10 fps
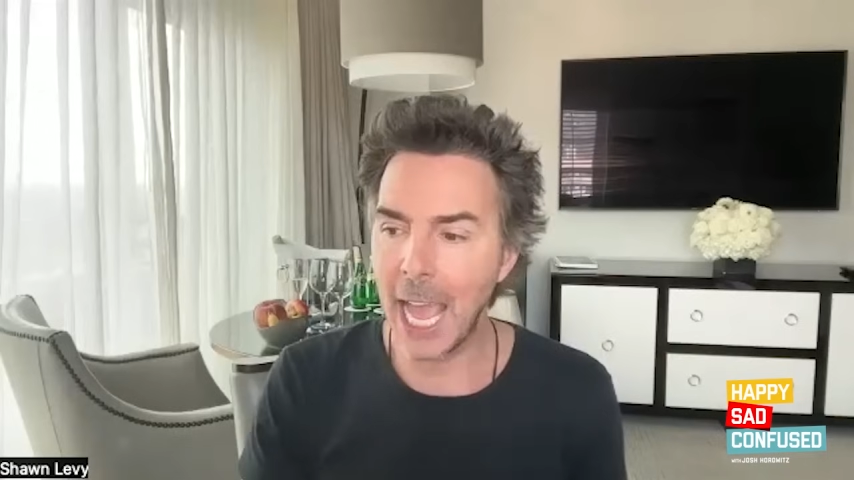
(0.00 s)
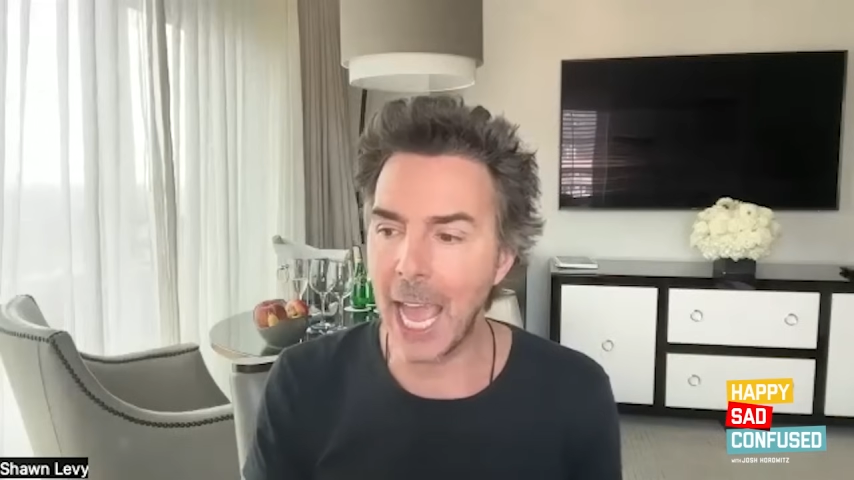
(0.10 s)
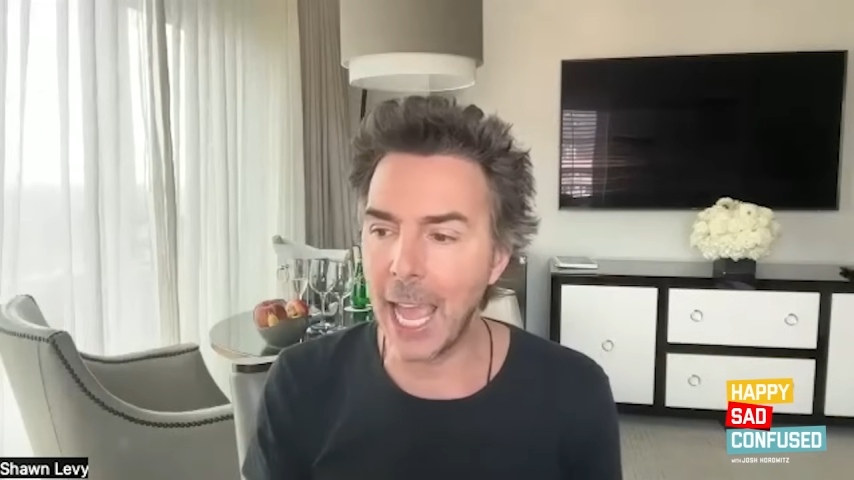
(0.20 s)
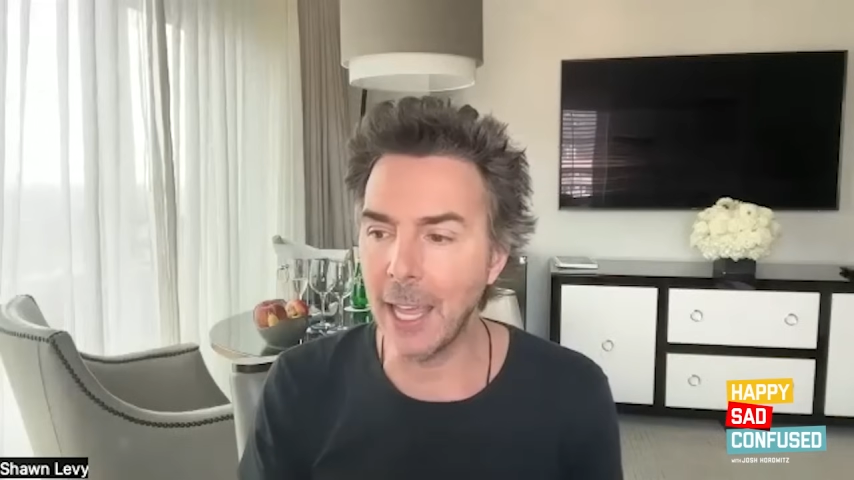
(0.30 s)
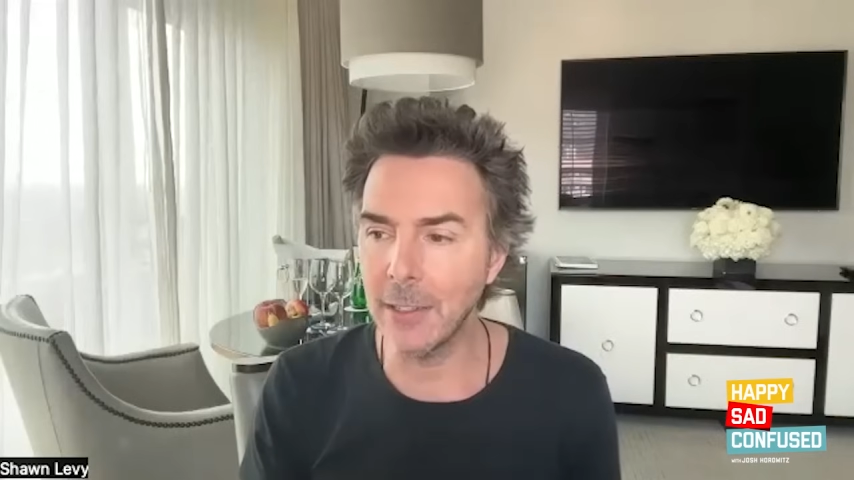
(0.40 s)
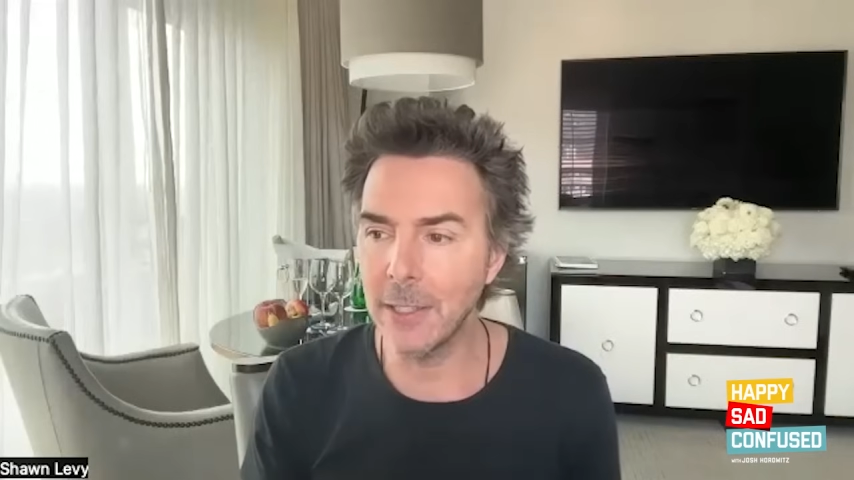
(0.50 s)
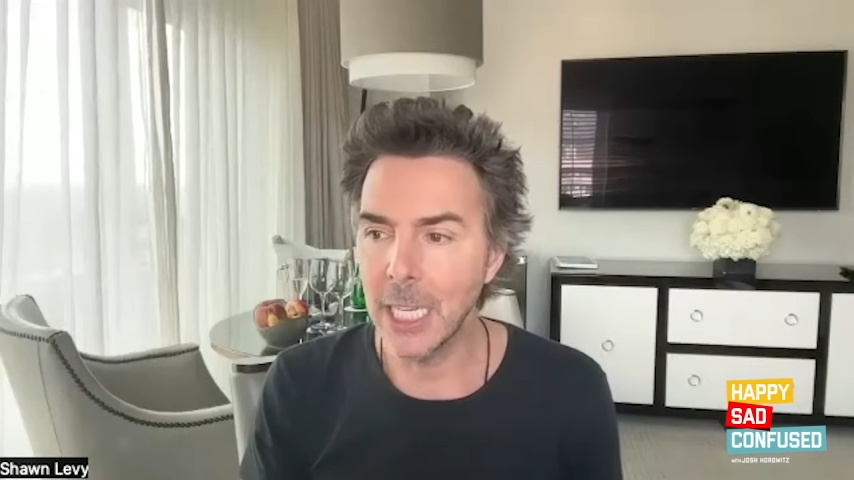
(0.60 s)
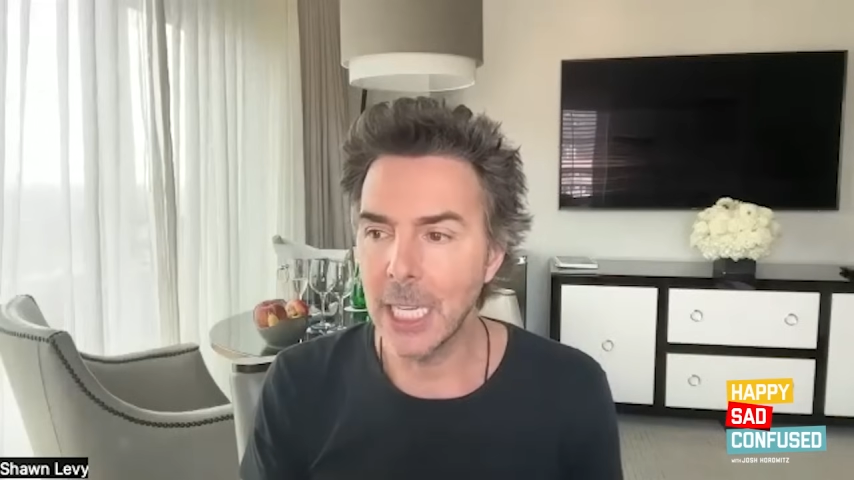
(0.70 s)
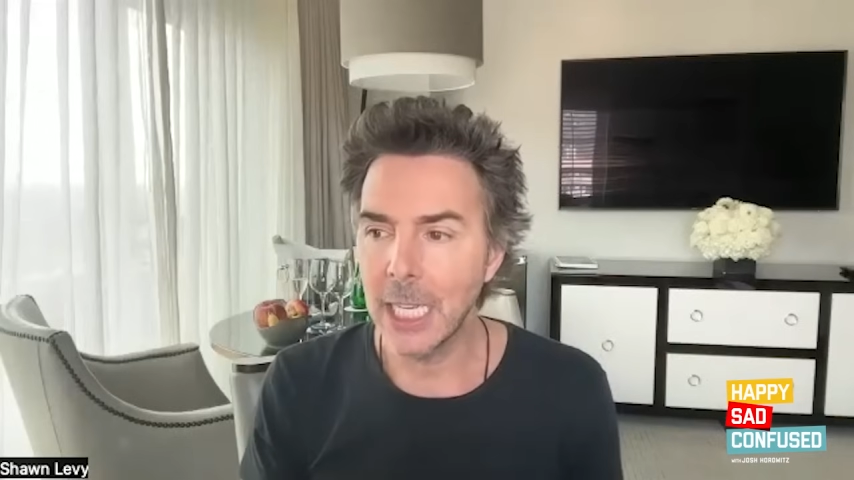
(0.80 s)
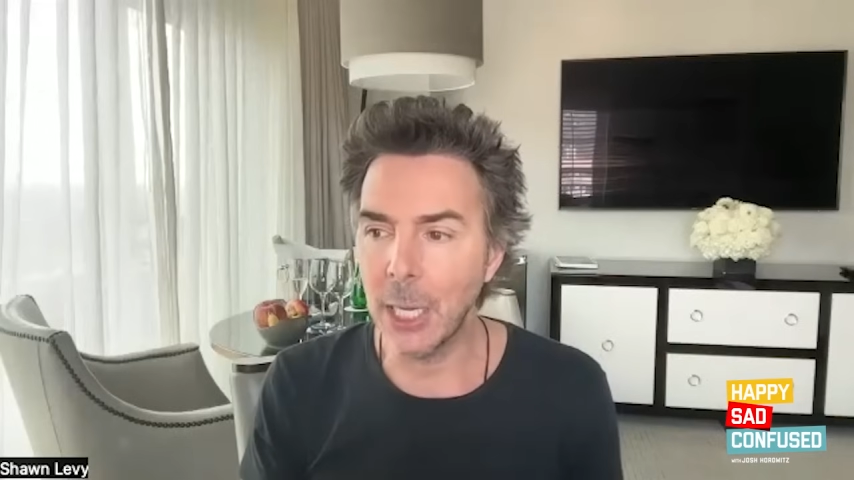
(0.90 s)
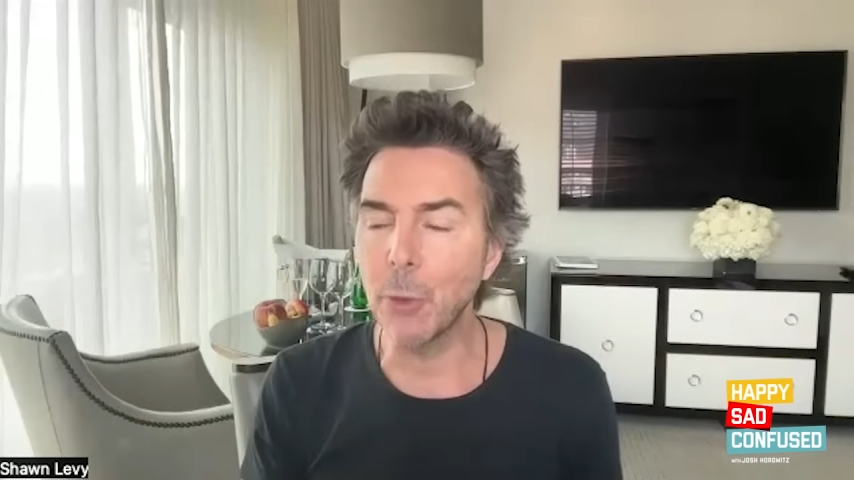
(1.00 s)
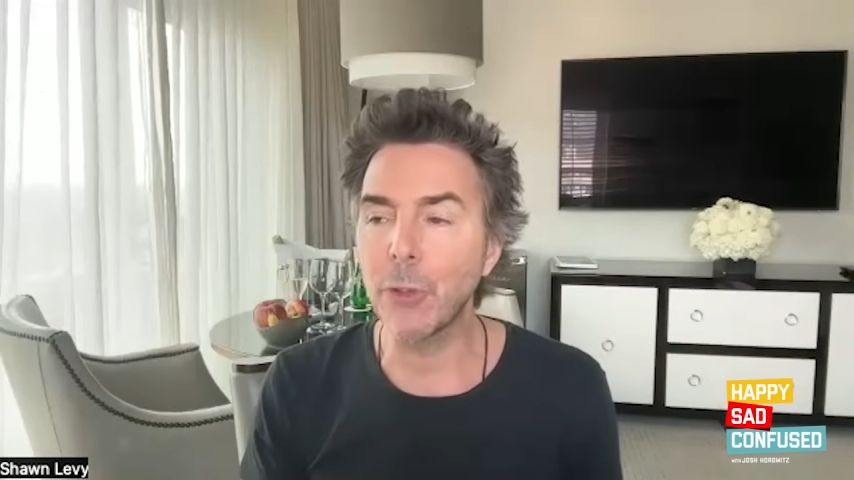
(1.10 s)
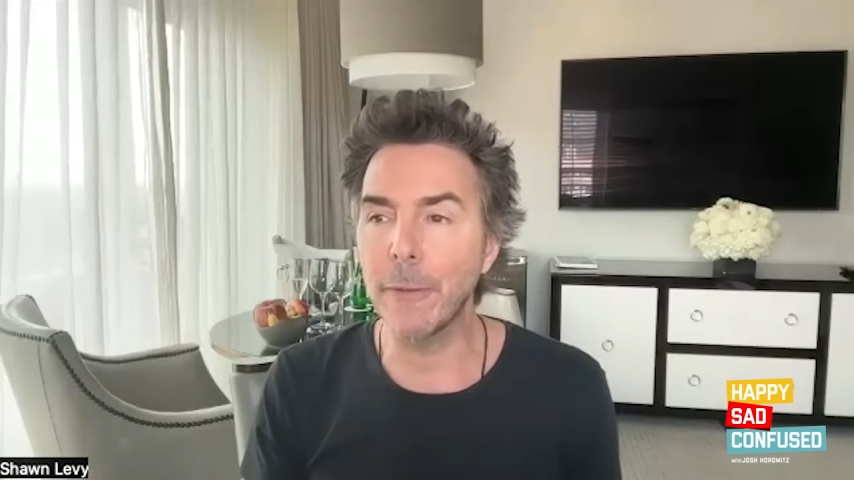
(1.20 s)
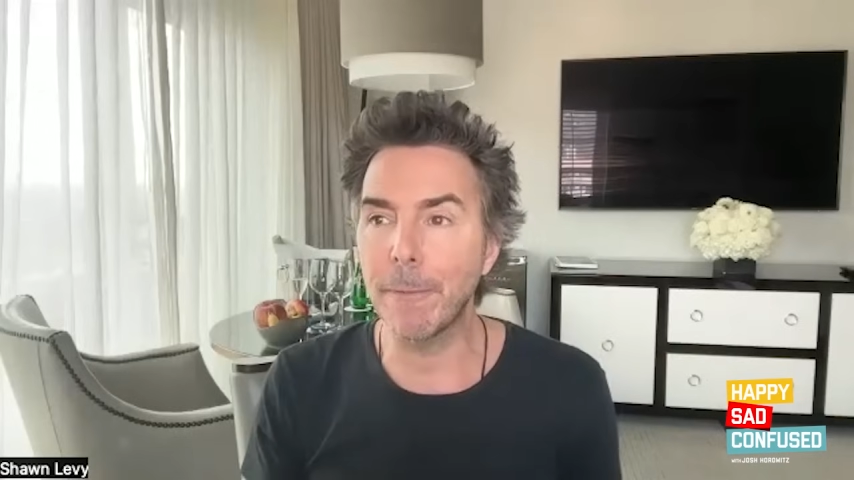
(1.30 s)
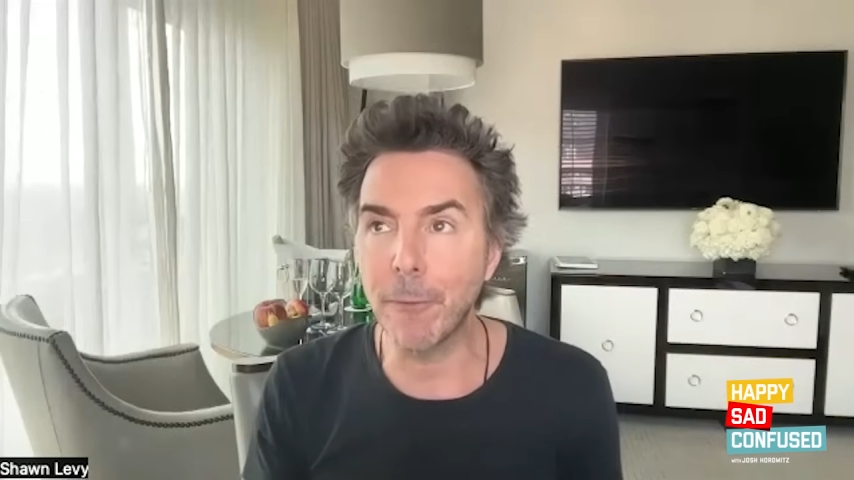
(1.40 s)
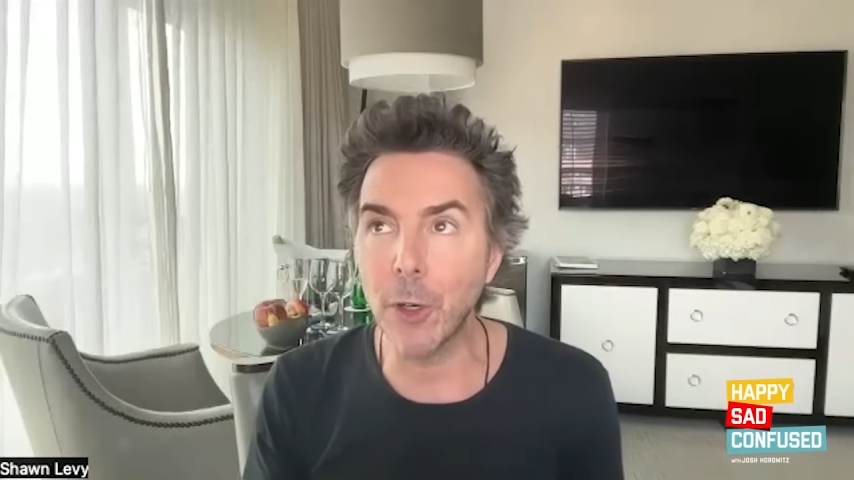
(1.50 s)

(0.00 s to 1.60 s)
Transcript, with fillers: And it was the